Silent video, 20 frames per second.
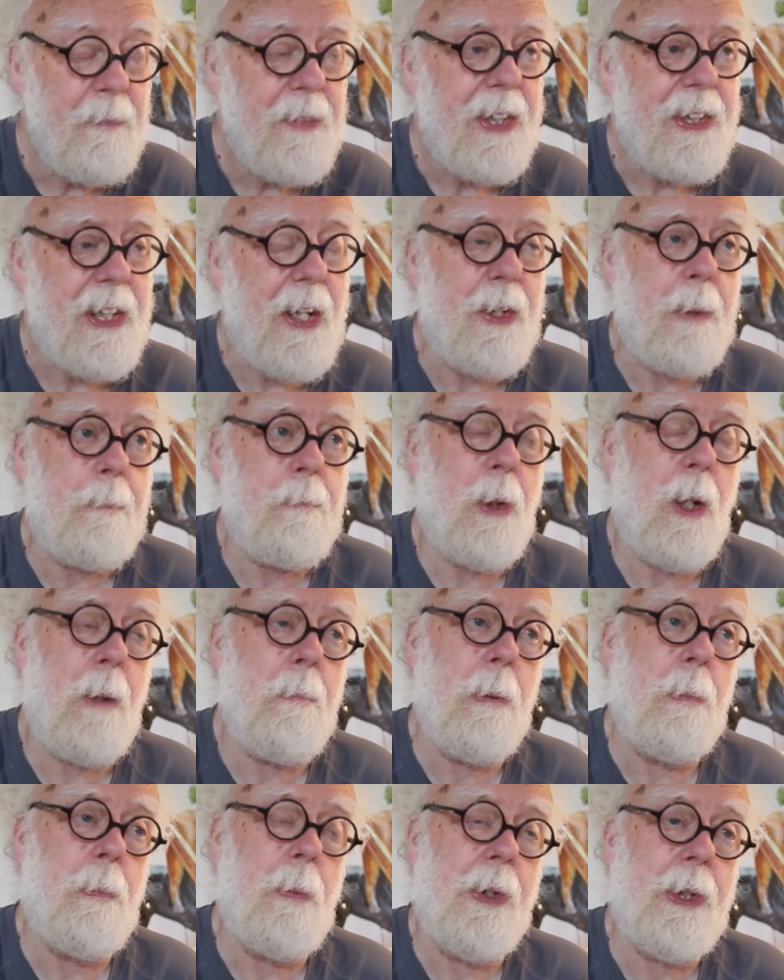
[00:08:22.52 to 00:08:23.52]
Now, the
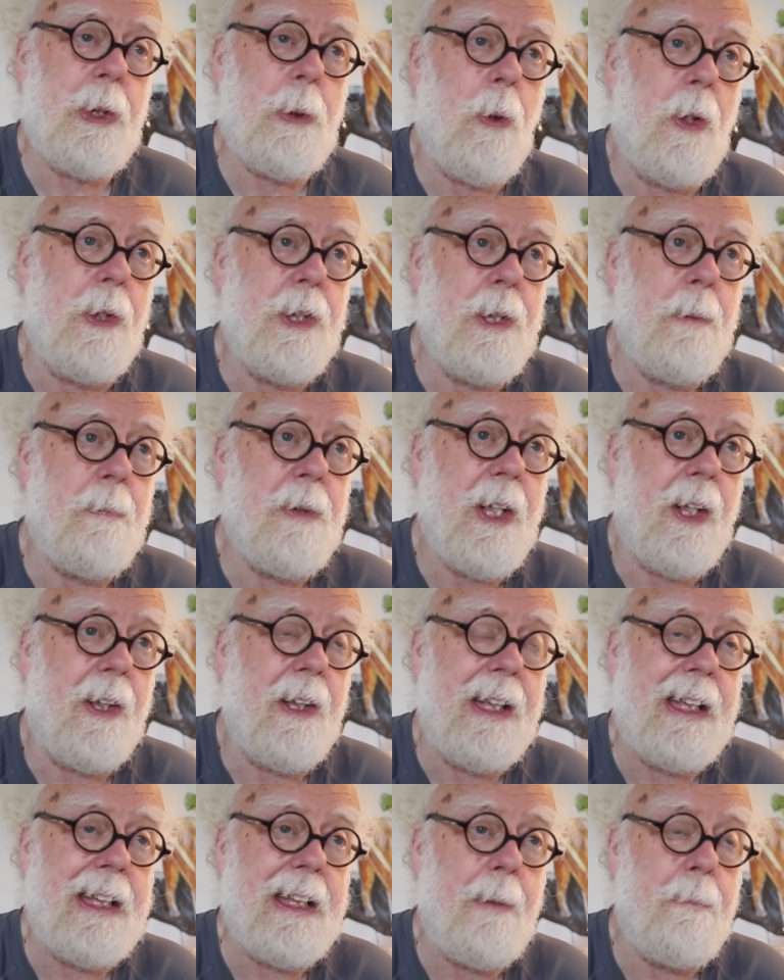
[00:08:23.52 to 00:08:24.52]
problem with quantum
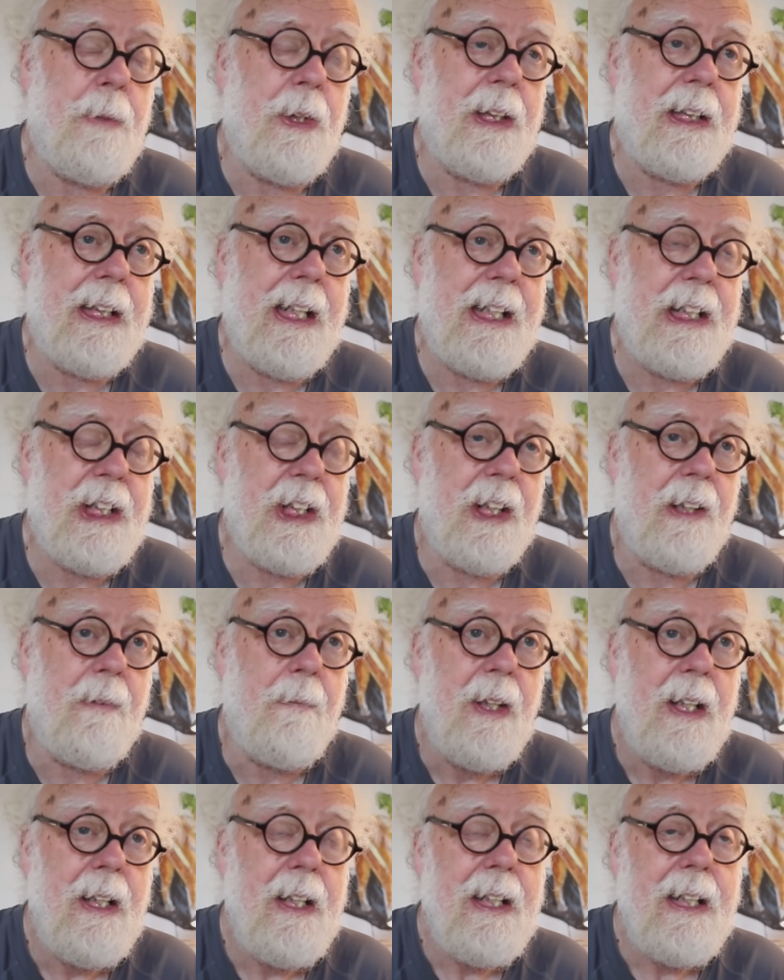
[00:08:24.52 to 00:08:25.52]
tunneling communication
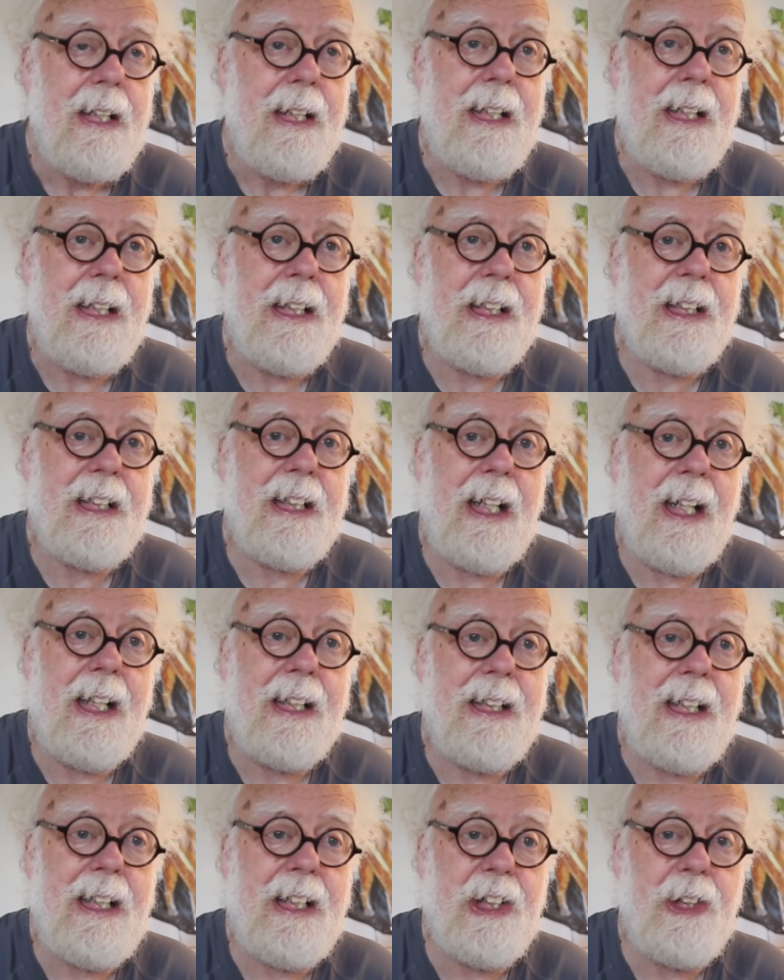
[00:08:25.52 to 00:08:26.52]
is that
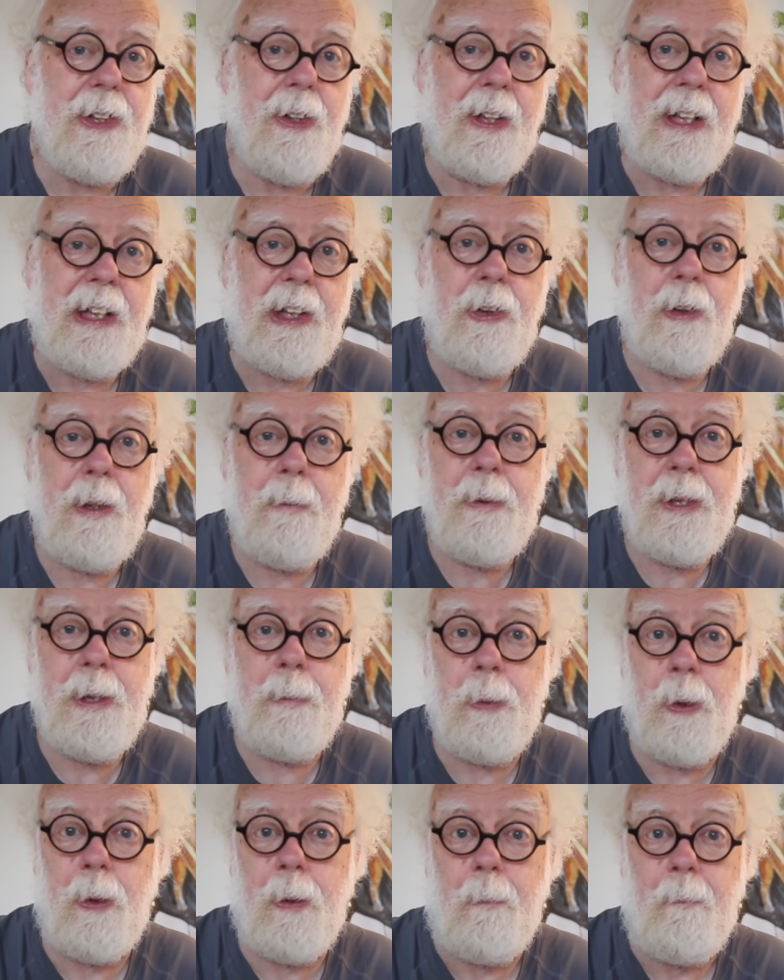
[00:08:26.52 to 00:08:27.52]
it's not
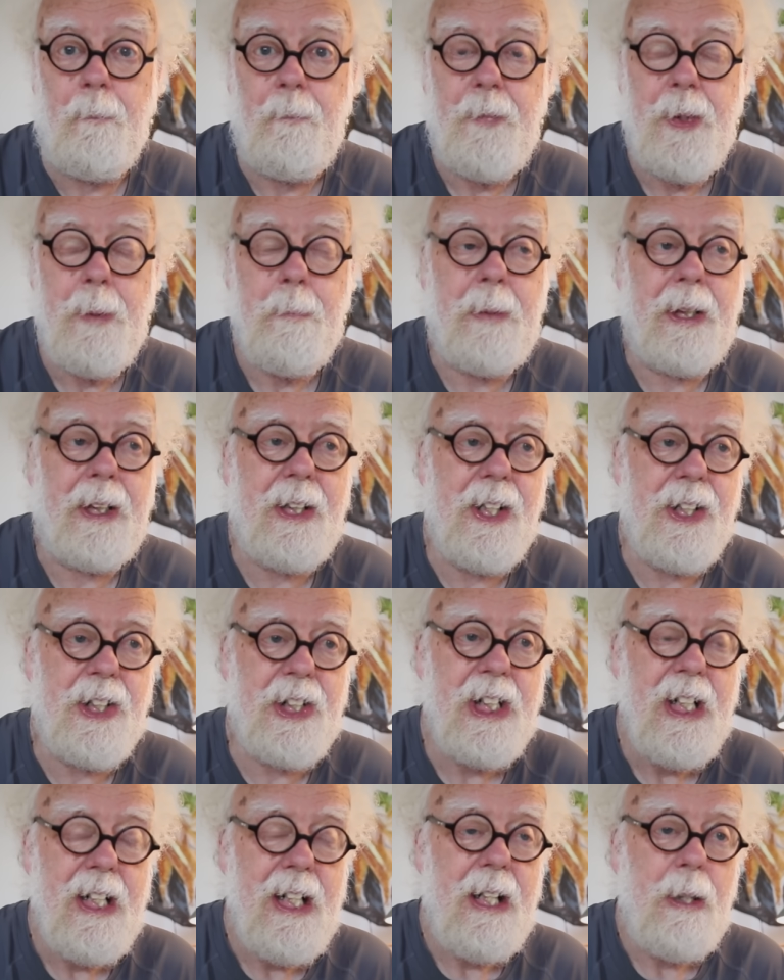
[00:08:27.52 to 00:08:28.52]
encryptable because
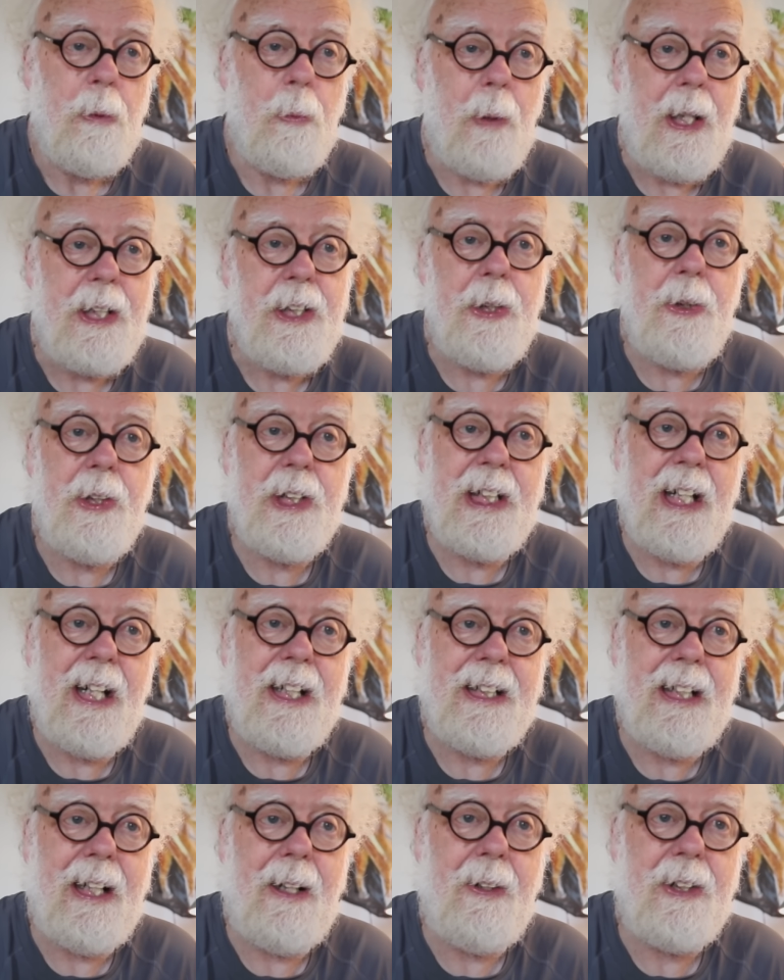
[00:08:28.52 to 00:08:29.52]
when you
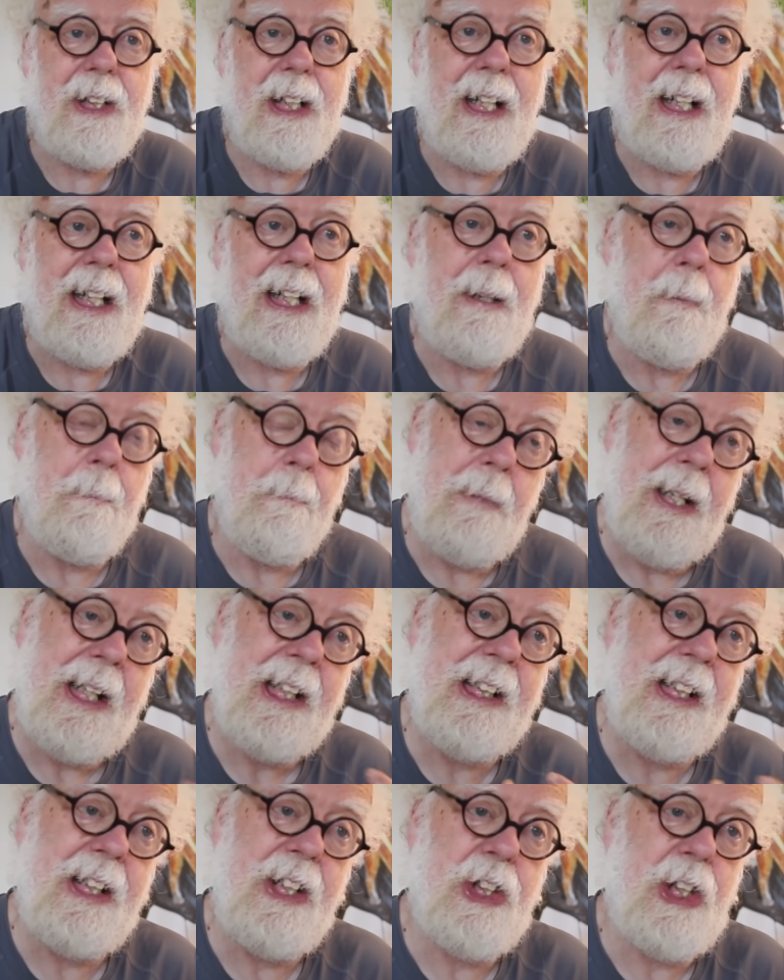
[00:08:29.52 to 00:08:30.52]
send out a
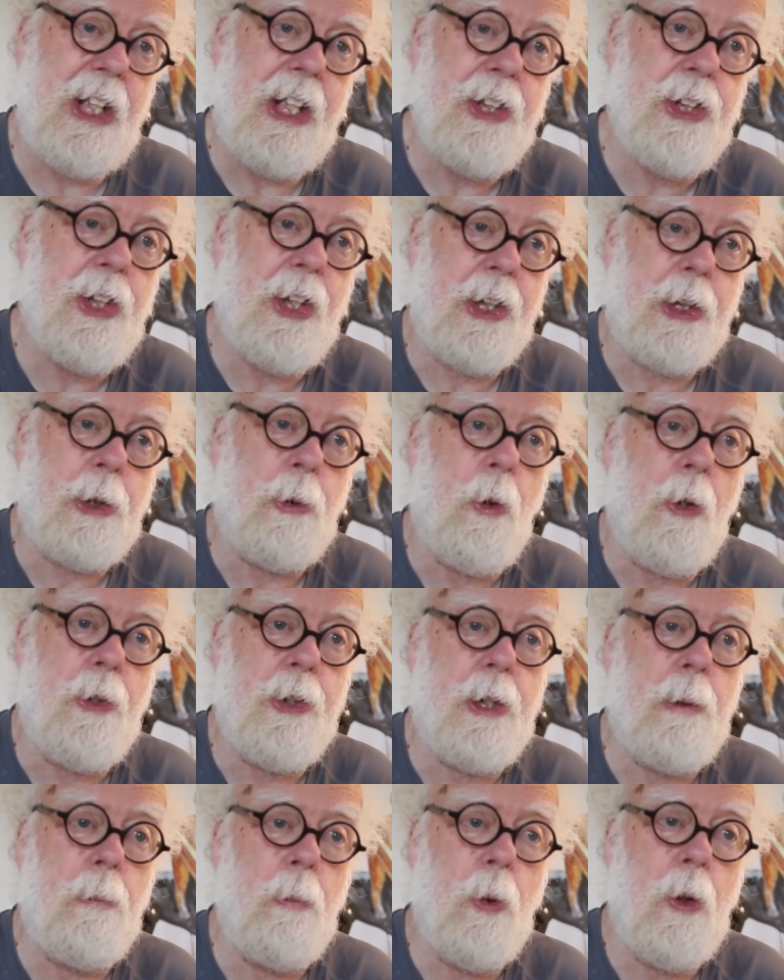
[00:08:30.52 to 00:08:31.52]
message into the
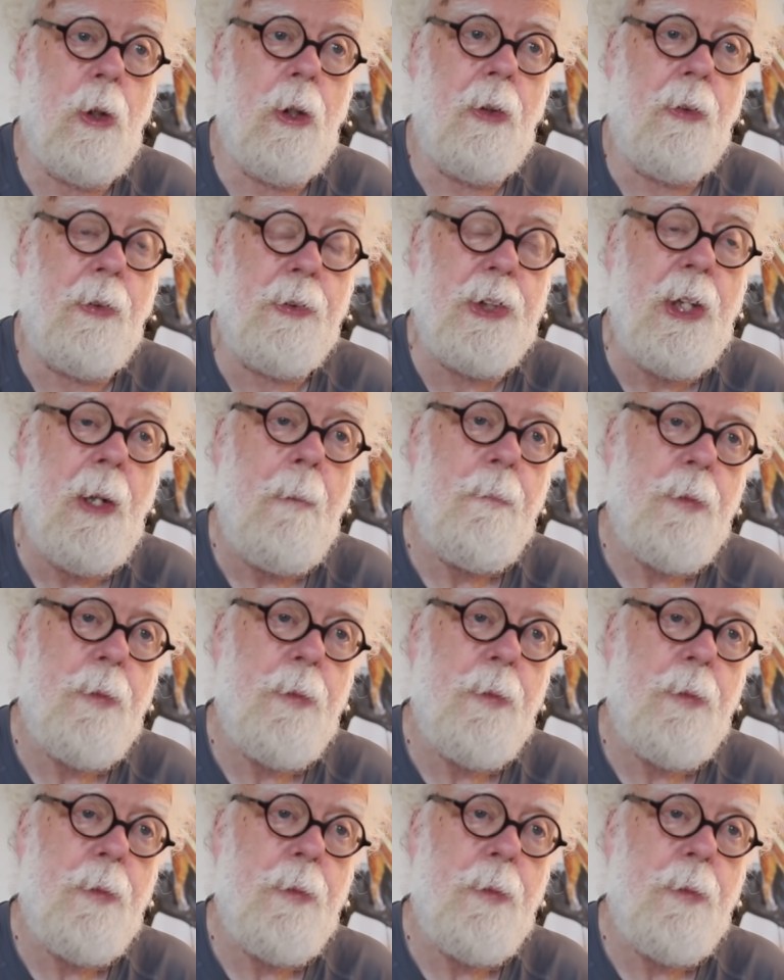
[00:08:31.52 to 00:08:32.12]
quantum world,